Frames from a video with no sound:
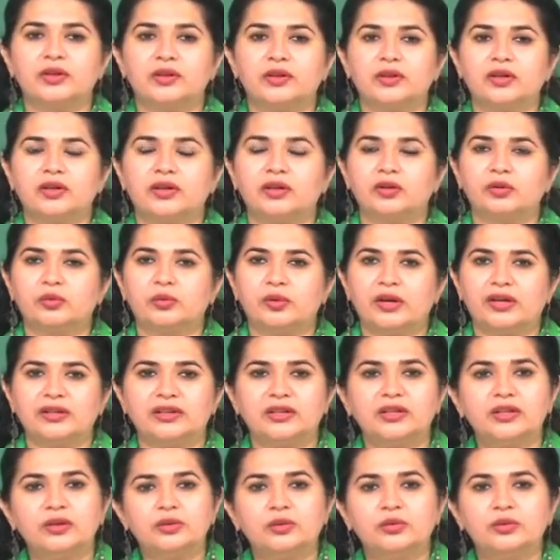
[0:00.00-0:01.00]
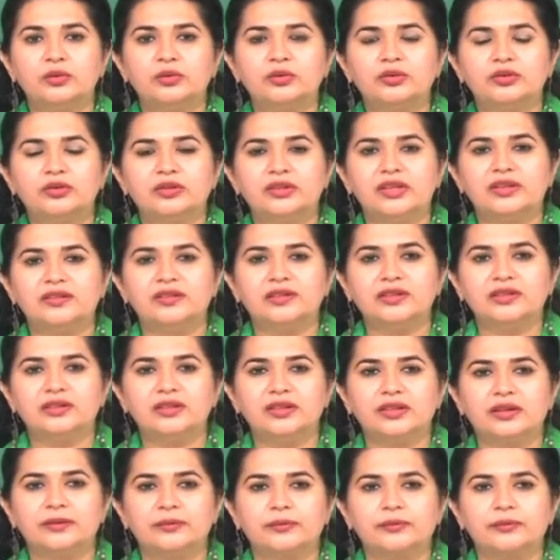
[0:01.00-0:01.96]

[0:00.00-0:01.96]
who are new to the city.